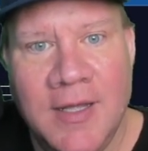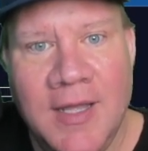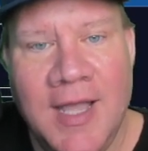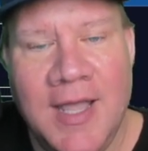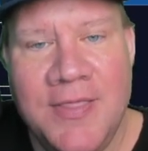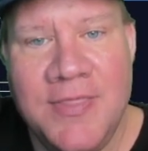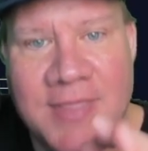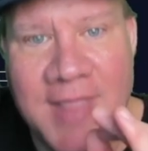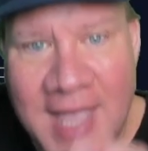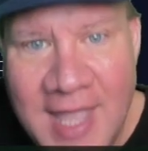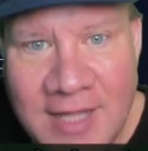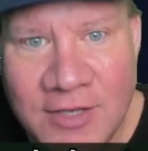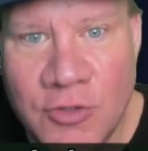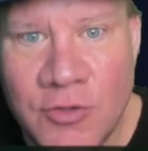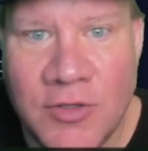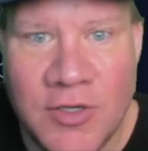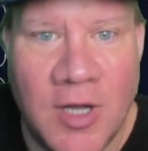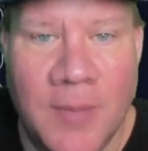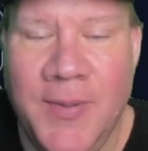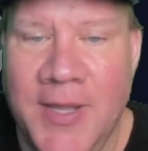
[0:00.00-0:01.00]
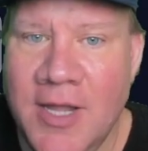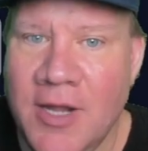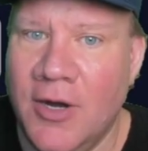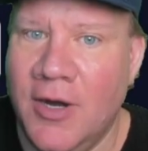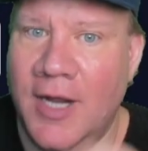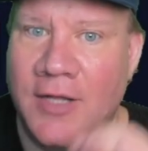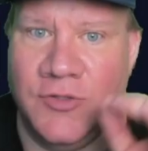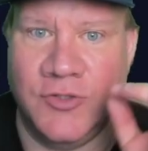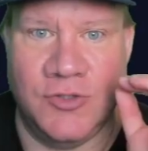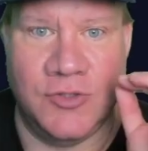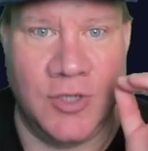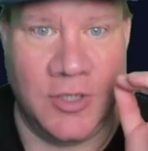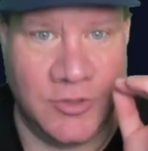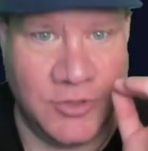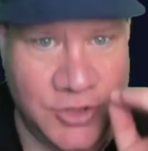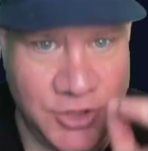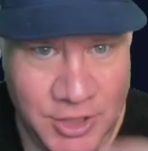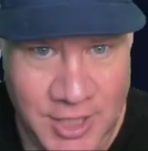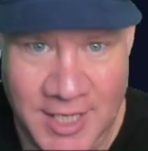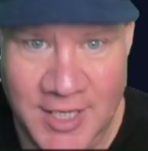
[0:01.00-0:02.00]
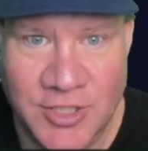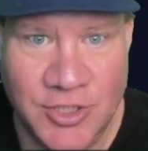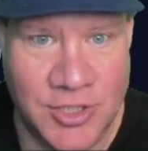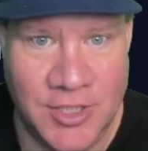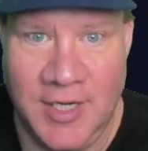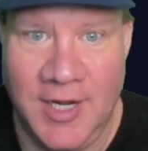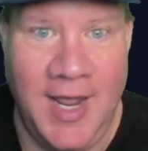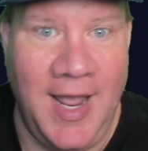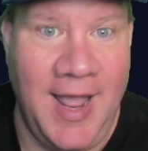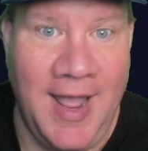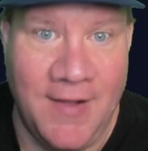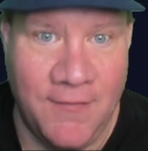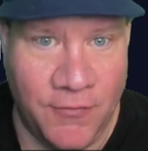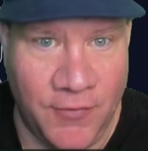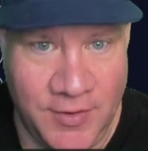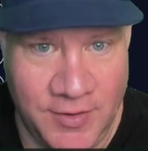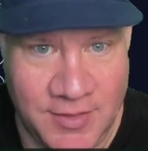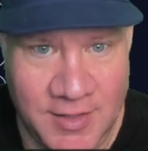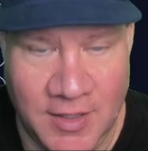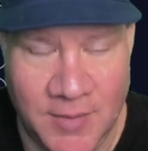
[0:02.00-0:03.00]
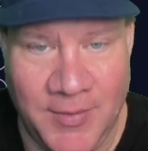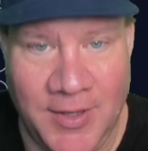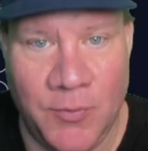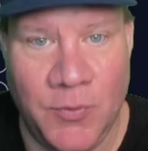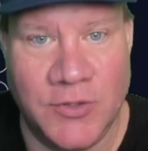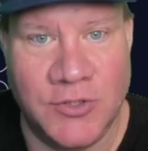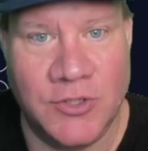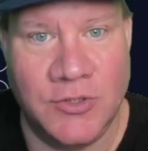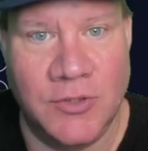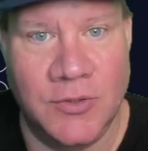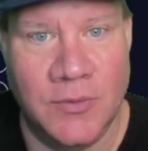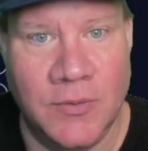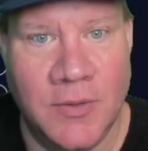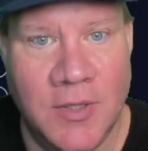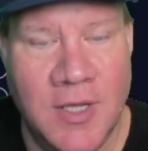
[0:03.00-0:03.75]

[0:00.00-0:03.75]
And then you can come here and start changing everything about what you do.